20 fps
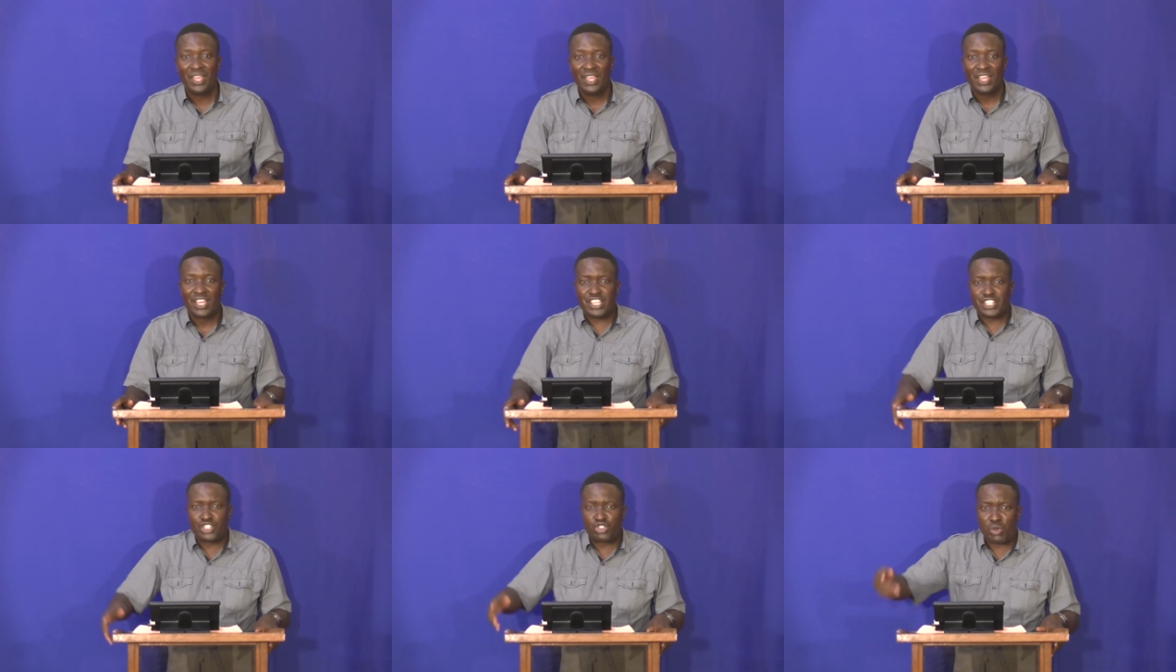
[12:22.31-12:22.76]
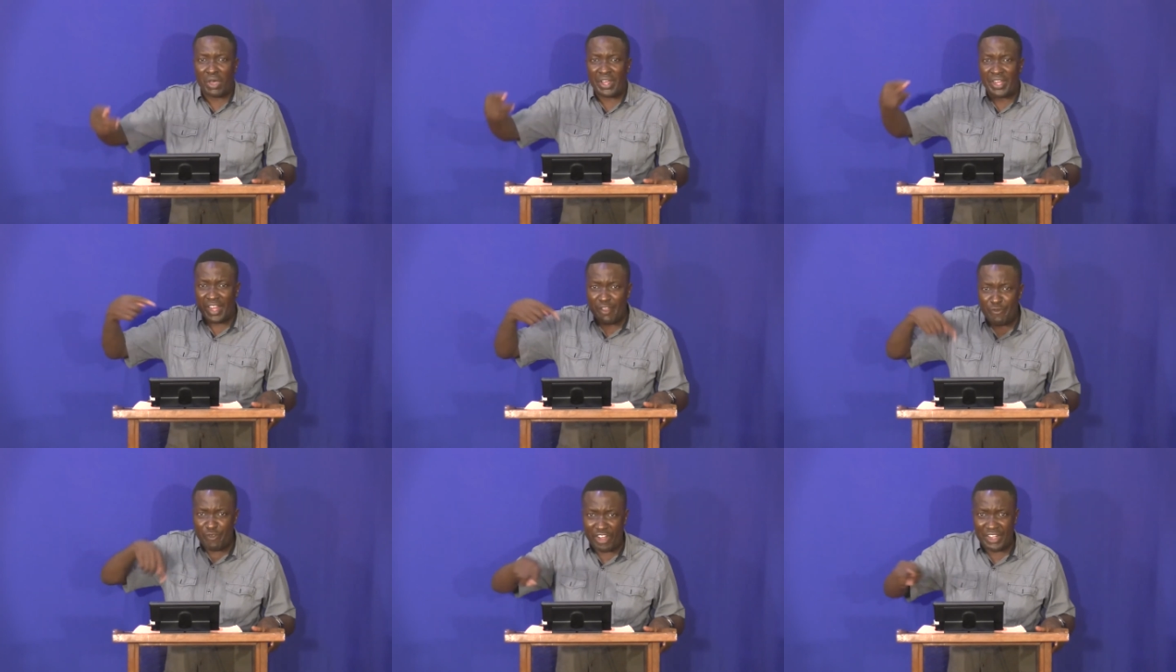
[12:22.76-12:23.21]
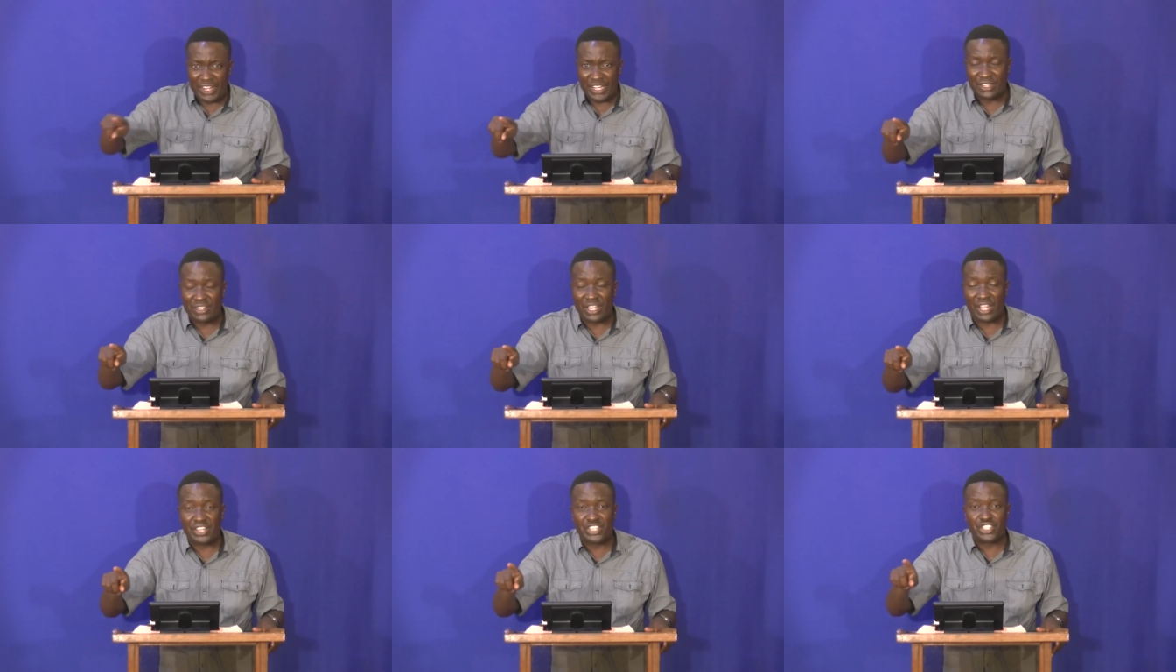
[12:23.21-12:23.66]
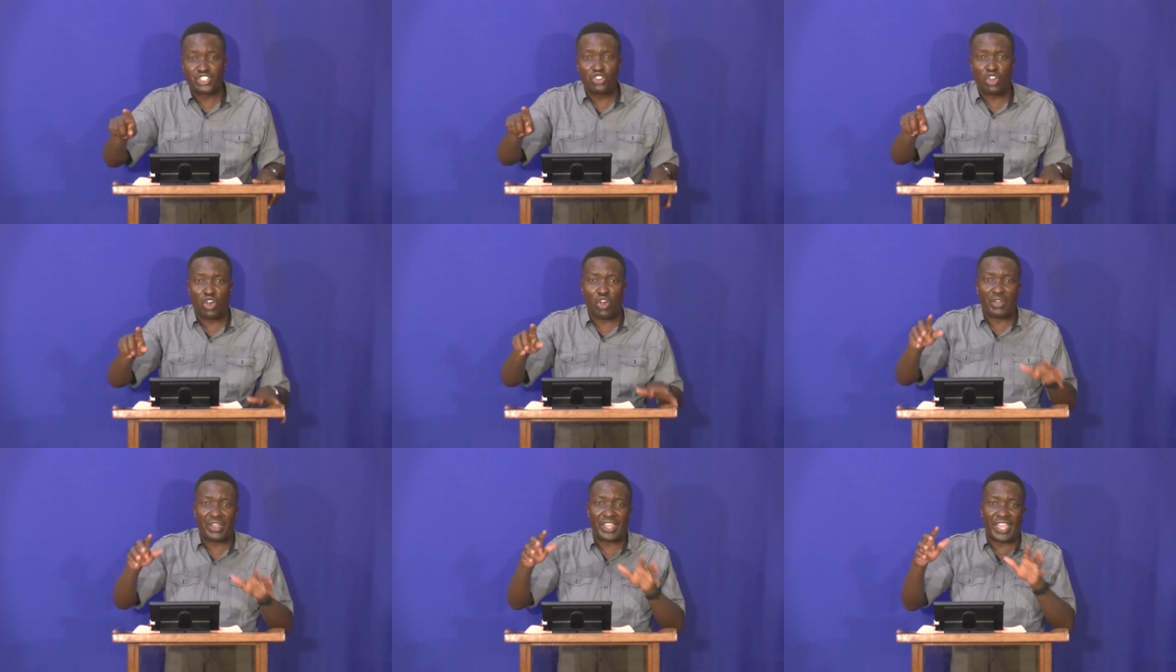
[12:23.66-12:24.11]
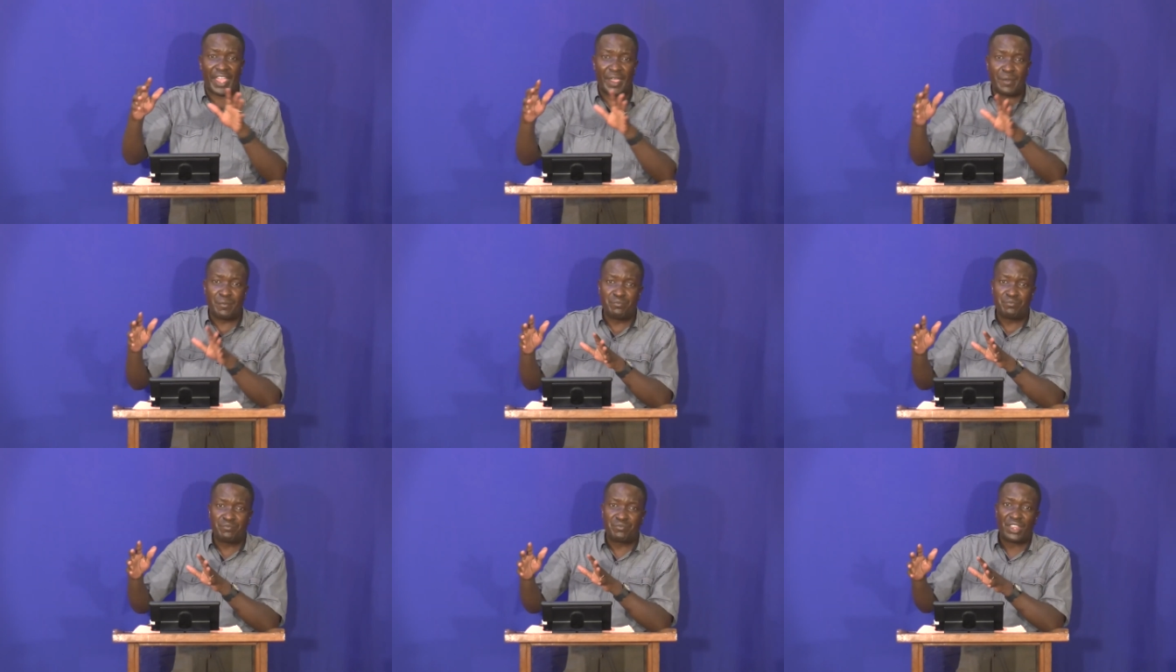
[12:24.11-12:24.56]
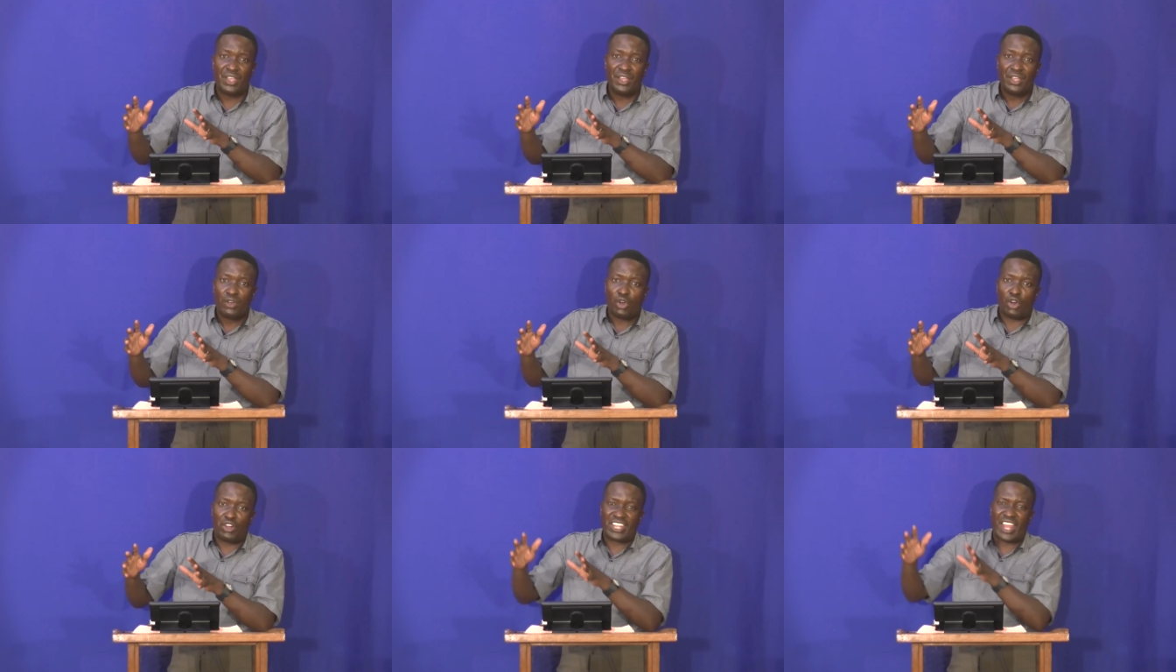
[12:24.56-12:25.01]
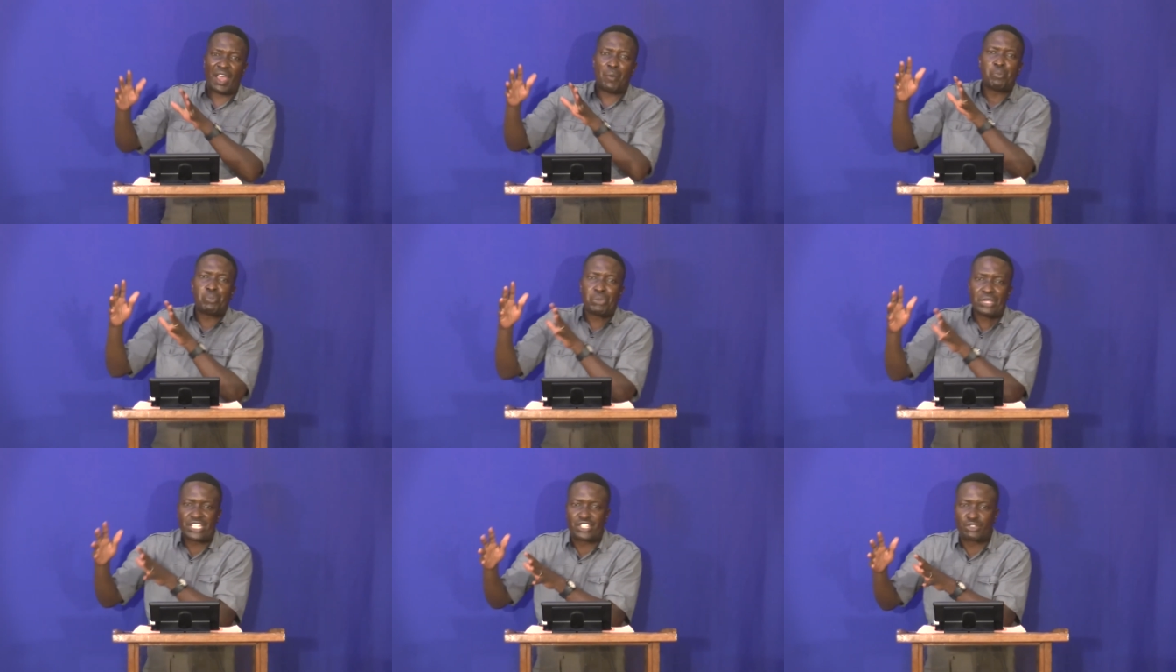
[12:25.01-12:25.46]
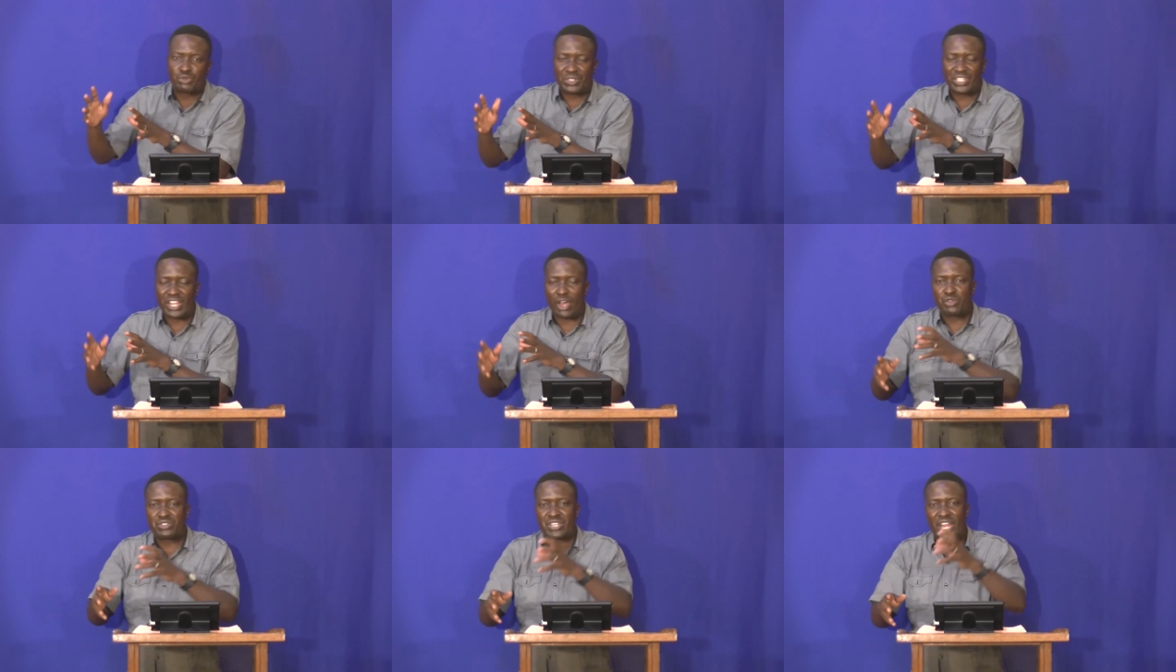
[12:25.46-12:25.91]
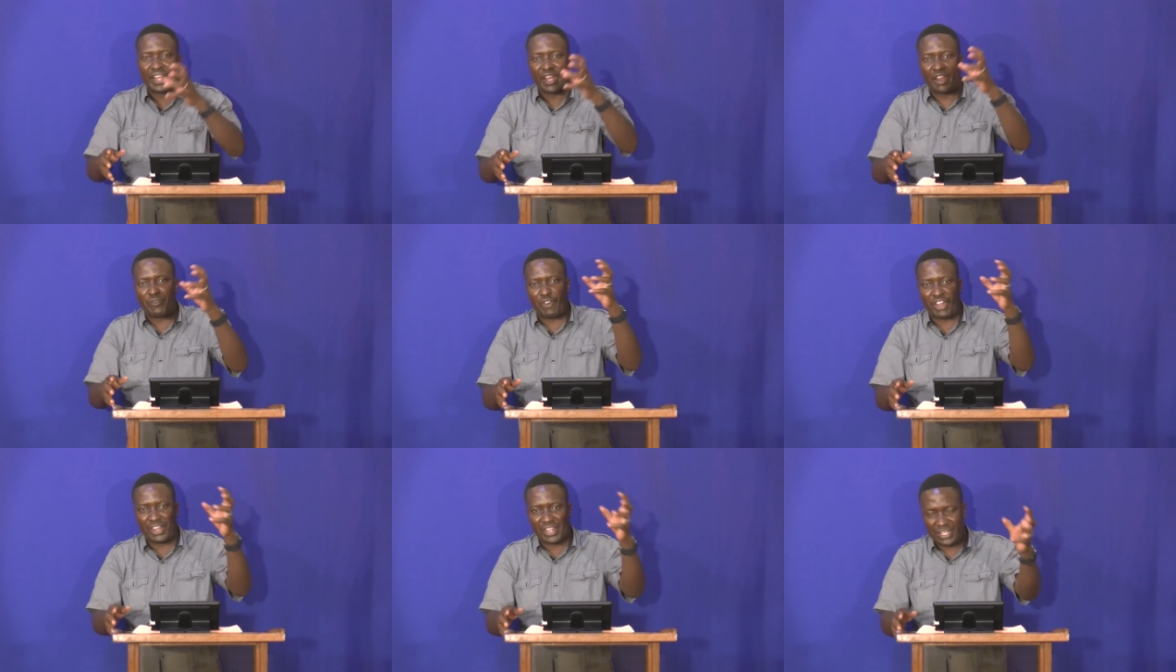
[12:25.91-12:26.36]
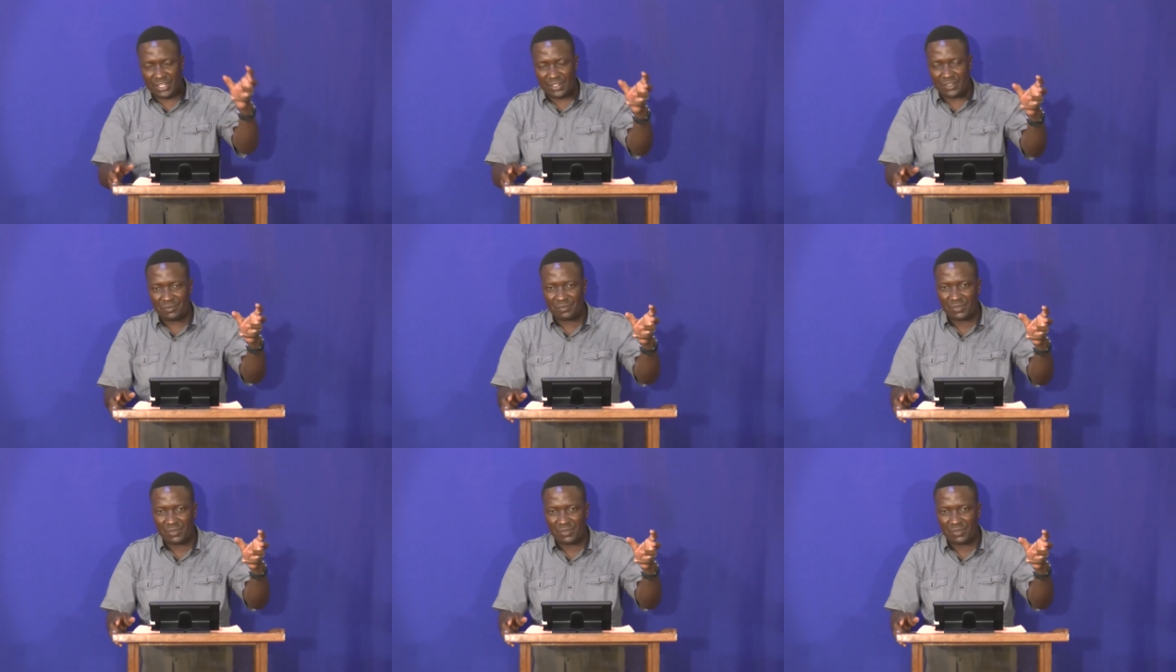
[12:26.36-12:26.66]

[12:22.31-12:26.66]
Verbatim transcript: He is your referee. There is no game on the pitch without a referee.